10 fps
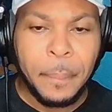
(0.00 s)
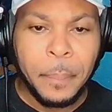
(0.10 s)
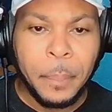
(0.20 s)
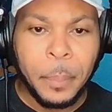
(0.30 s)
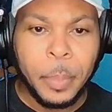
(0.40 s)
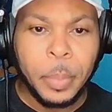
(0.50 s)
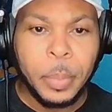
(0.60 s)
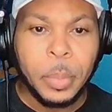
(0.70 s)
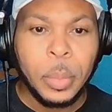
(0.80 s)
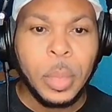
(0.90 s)
Is it
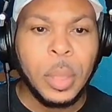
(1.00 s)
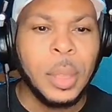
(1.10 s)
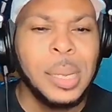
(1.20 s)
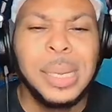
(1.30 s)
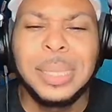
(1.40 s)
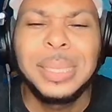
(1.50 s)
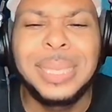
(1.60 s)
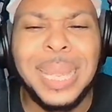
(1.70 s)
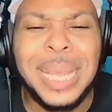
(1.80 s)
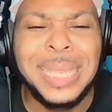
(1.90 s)
too late now to
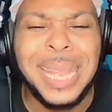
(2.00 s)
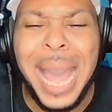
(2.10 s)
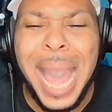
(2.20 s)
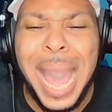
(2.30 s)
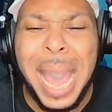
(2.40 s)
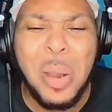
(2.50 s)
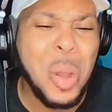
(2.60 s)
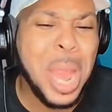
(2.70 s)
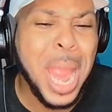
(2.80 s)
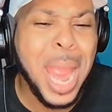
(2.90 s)
say
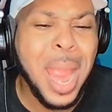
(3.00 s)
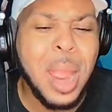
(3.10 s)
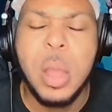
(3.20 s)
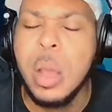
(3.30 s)
sorry?